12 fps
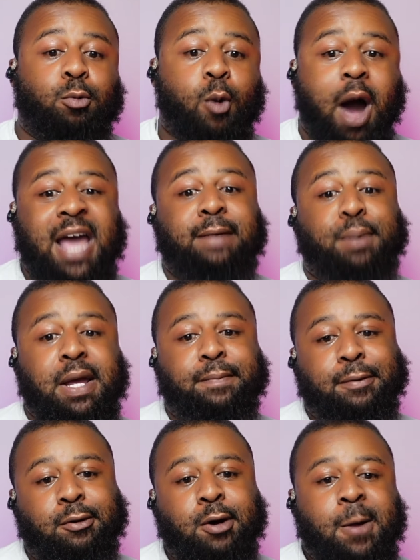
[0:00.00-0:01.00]
white
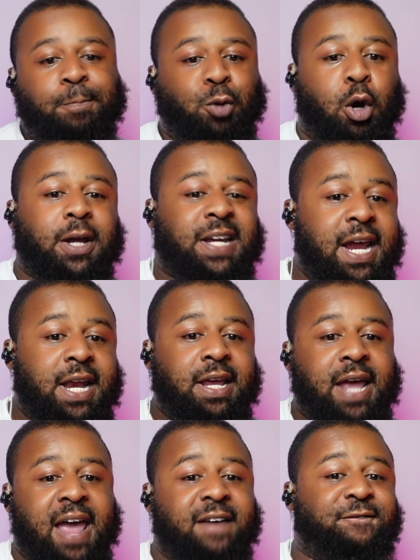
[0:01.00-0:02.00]
people are
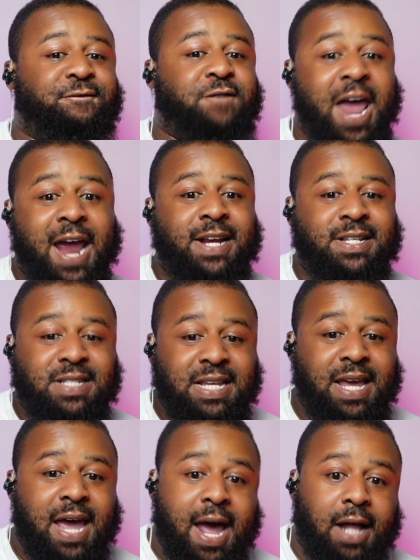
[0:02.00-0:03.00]
getting a
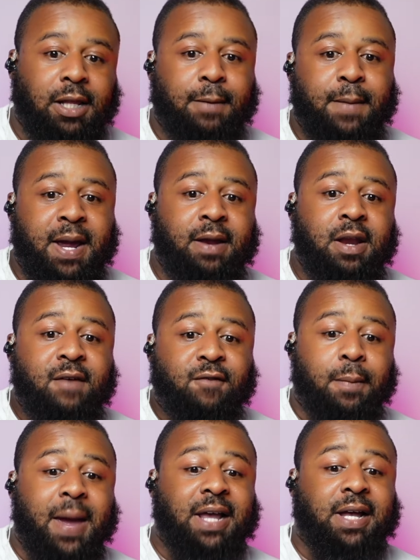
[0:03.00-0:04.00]
fantasy element
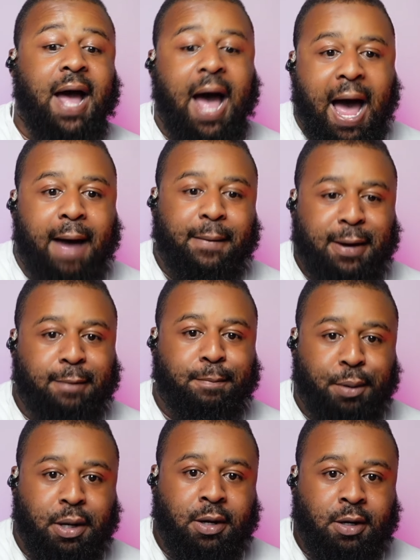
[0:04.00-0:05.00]
from a
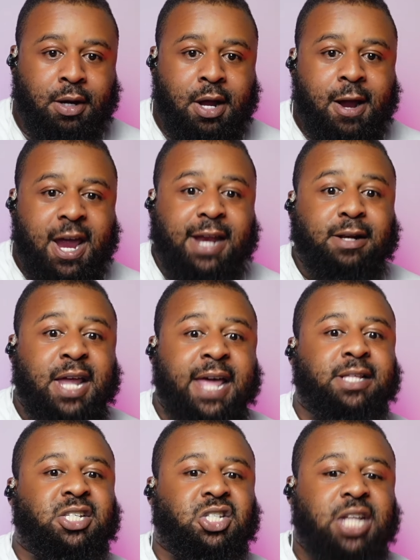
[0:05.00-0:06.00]
comic book and
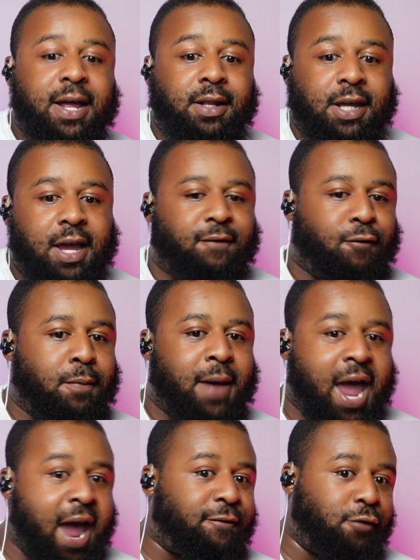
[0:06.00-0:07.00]
stealing it from
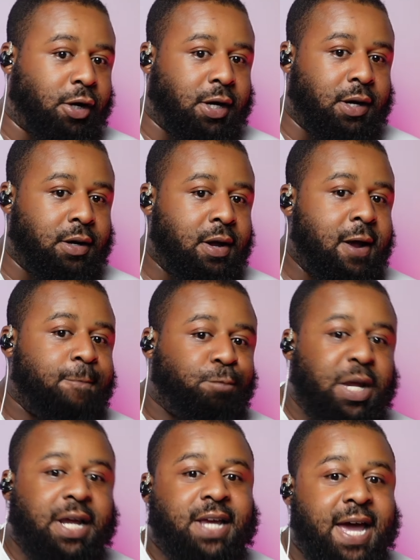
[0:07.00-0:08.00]
Africa,
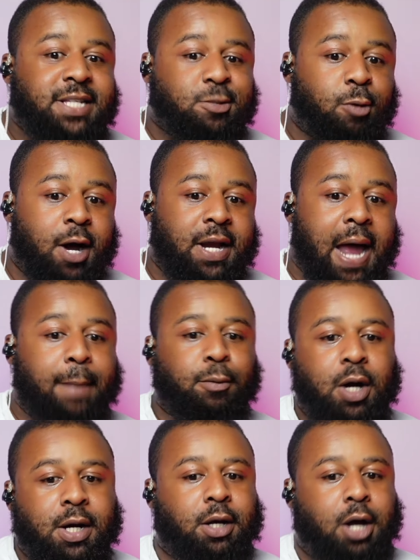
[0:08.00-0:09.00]
then guess what?
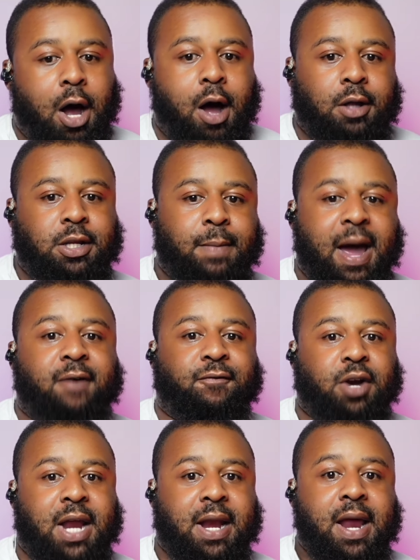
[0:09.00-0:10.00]
I'm gonna call them
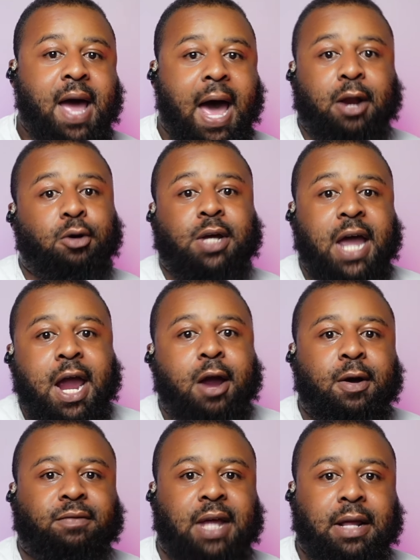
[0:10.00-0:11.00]
out for that. I don't
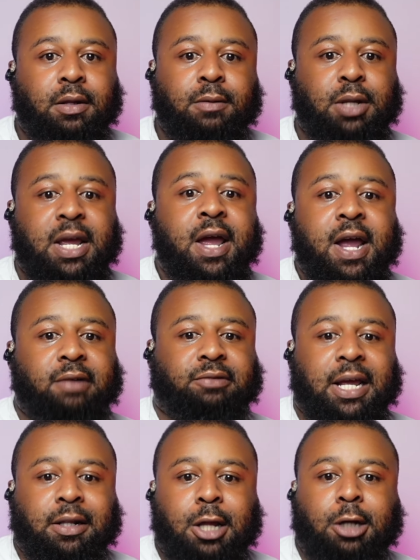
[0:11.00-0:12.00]
care if
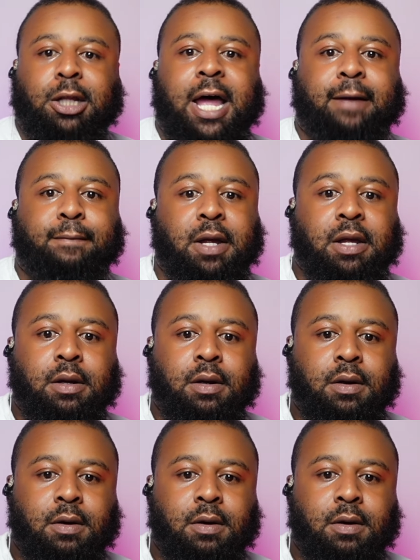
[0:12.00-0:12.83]
they look like me.